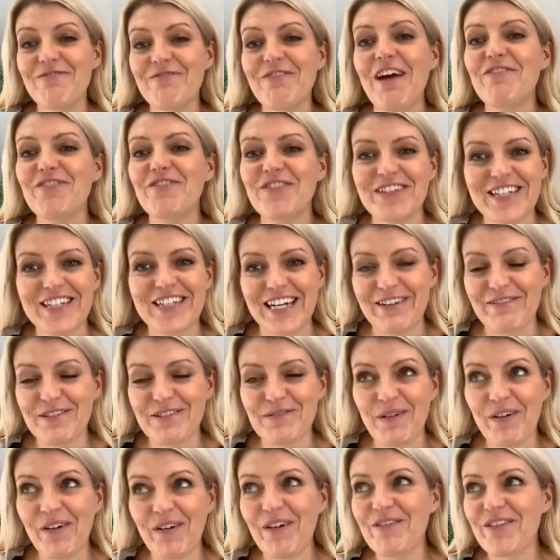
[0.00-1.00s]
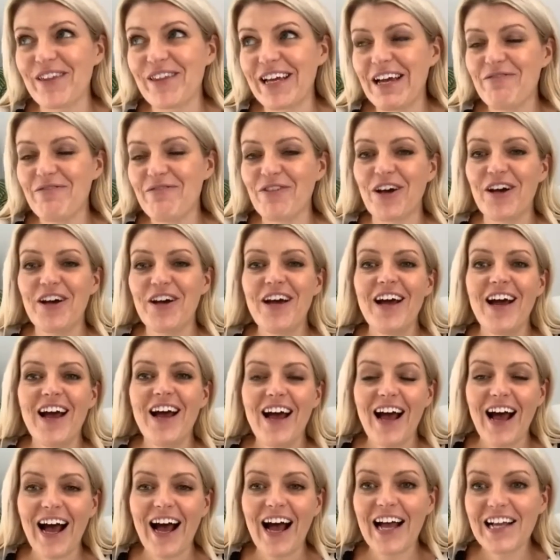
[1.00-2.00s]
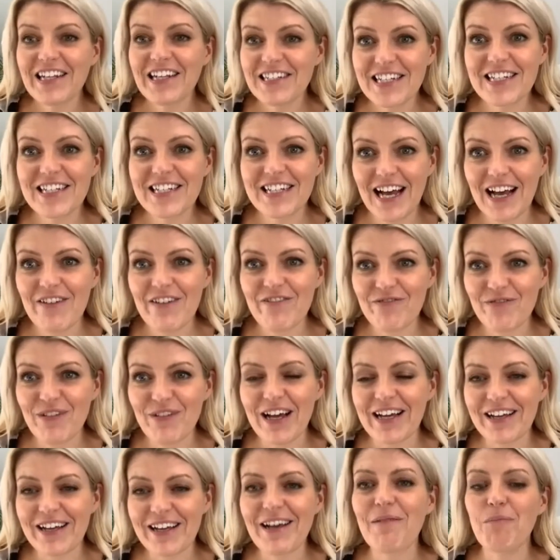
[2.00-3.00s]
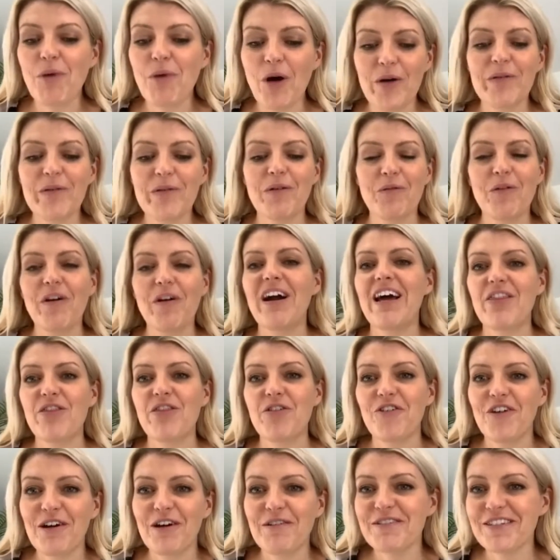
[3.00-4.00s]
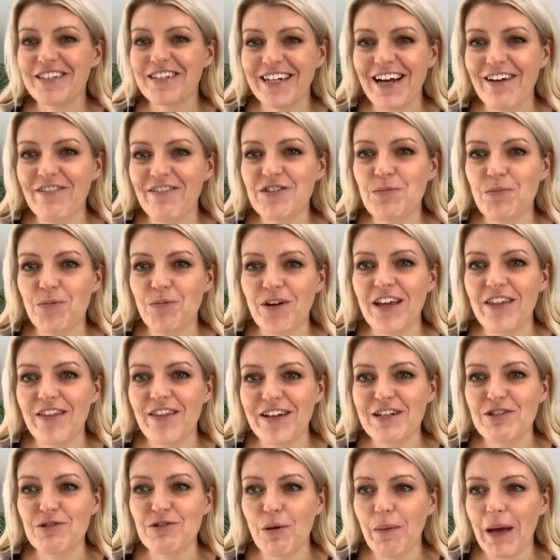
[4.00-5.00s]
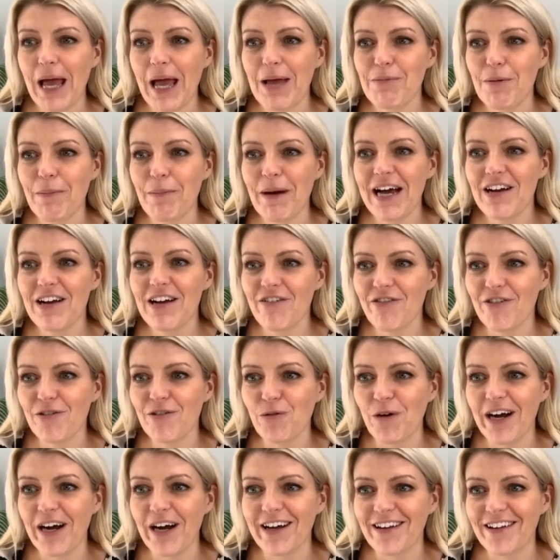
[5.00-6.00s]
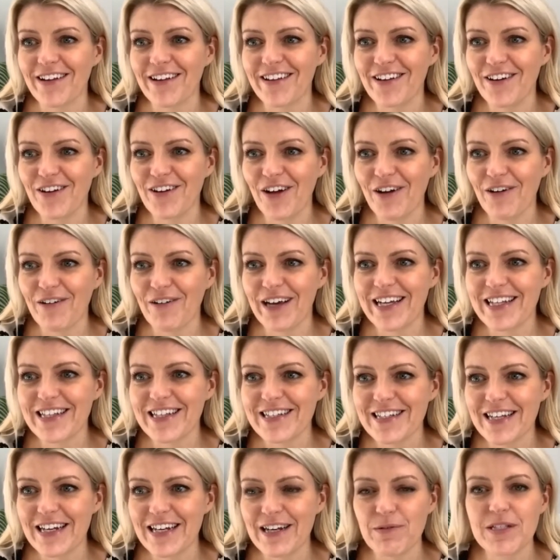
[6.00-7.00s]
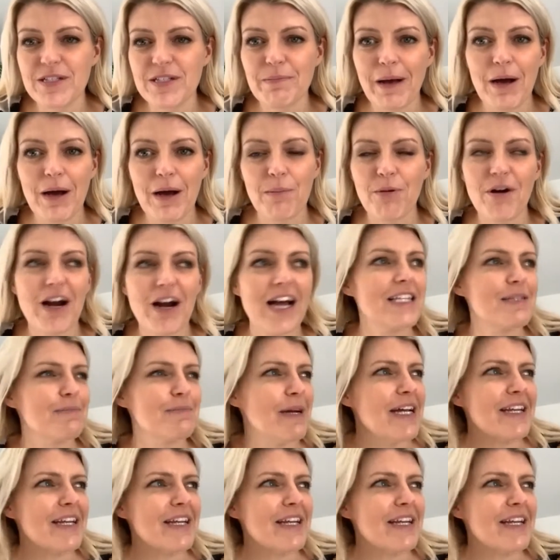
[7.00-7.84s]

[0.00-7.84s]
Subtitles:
reveled in it, it was my everything ever. I did have like a moment where I thought I was going to have to breathe into a paper bag for a while. And it was about bridesmaid